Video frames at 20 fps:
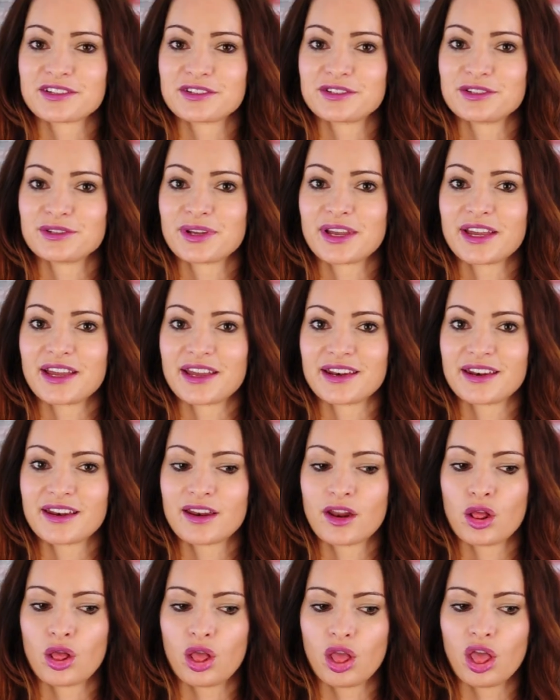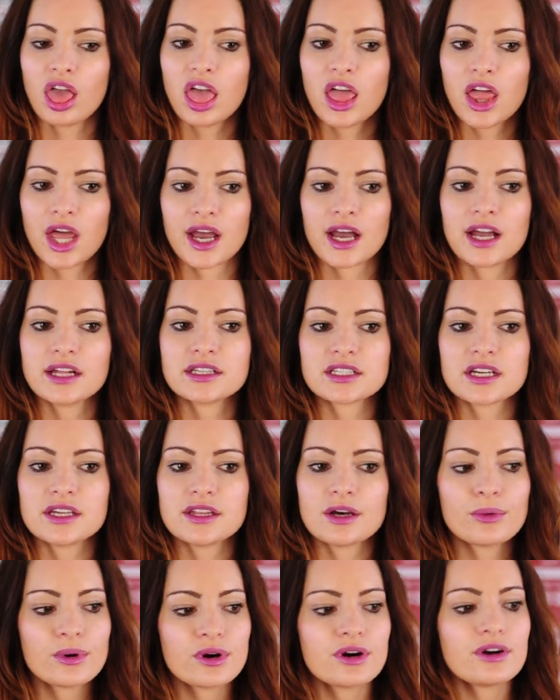much as you can. Ugh, I can't say
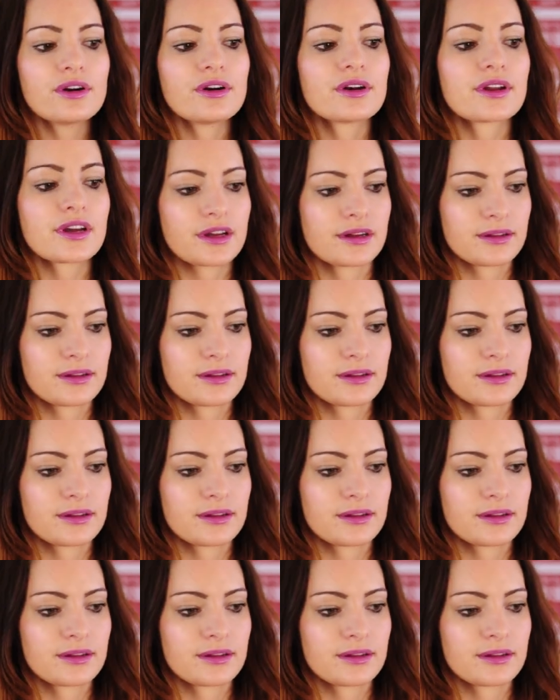that word.